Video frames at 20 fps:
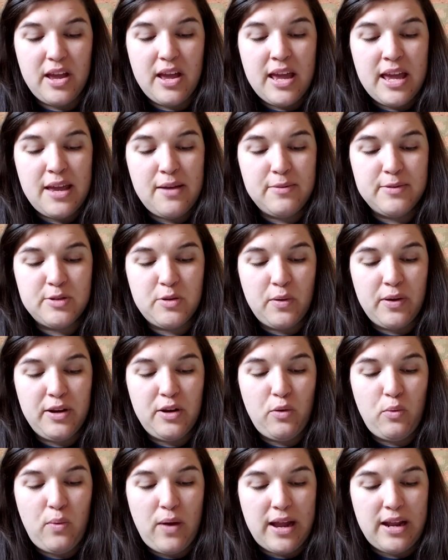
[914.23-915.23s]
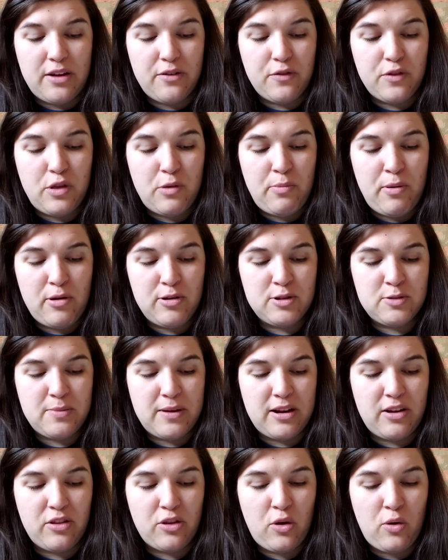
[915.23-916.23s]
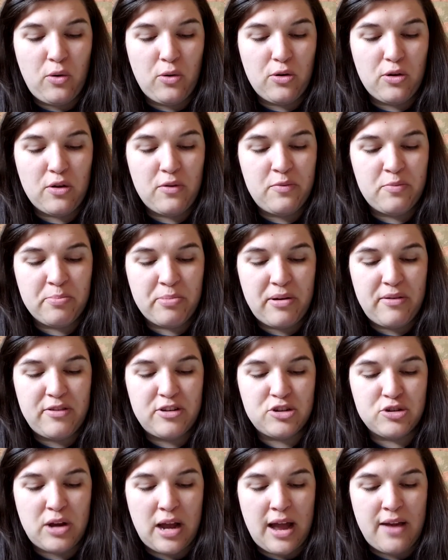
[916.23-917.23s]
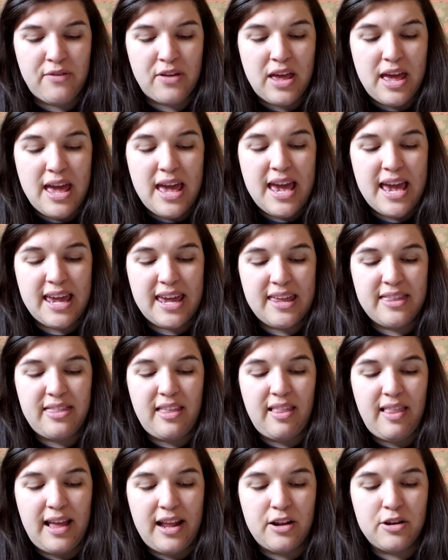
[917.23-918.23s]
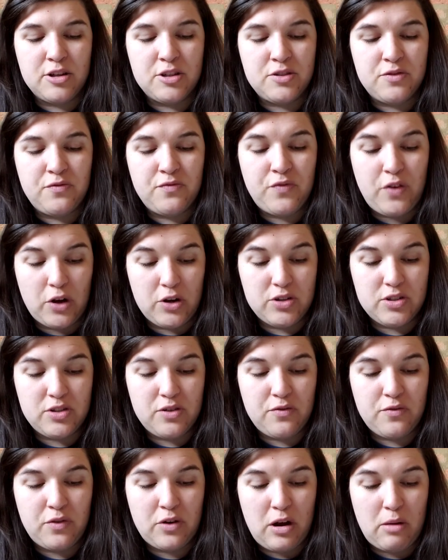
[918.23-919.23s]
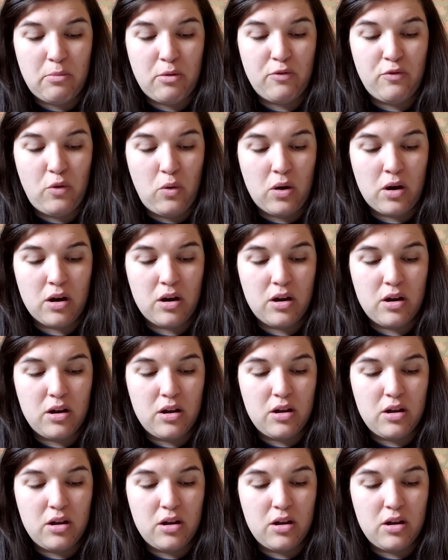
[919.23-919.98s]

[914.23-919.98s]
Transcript: He was going to wait for the postman on the corner of Privet Drive and get the letters first for number 4.